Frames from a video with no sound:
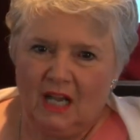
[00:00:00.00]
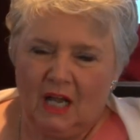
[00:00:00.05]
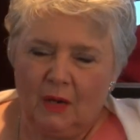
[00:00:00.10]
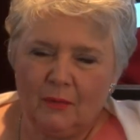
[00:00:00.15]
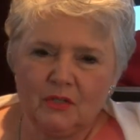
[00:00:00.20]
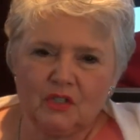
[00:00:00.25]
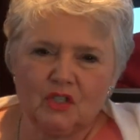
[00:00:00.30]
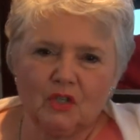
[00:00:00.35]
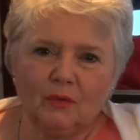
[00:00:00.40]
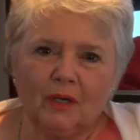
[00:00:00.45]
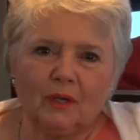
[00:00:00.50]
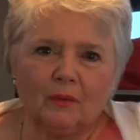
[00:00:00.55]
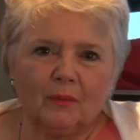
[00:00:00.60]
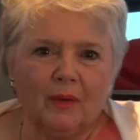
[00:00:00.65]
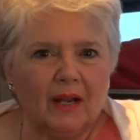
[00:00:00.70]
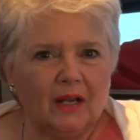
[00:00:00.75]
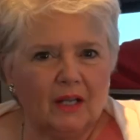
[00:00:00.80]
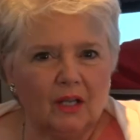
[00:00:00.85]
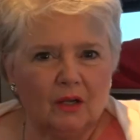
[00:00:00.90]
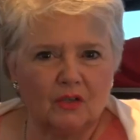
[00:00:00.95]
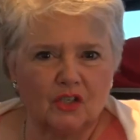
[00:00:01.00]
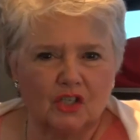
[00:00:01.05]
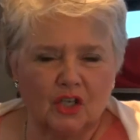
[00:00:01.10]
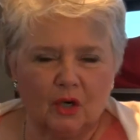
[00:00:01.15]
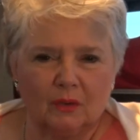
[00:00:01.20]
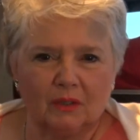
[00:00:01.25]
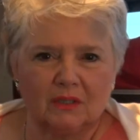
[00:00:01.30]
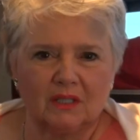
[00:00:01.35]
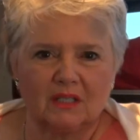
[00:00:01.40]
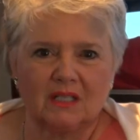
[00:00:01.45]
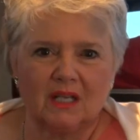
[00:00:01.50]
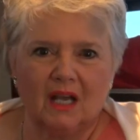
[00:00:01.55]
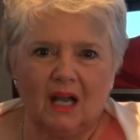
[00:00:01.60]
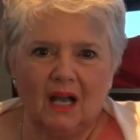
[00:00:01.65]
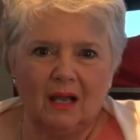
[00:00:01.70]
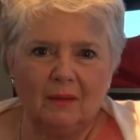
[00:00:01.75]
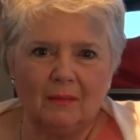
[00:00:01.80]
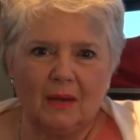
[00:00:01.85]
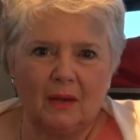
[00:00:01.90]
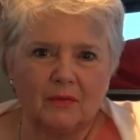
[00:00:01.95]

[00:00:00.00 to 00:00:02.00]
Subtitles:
I was doing a radio show at the time.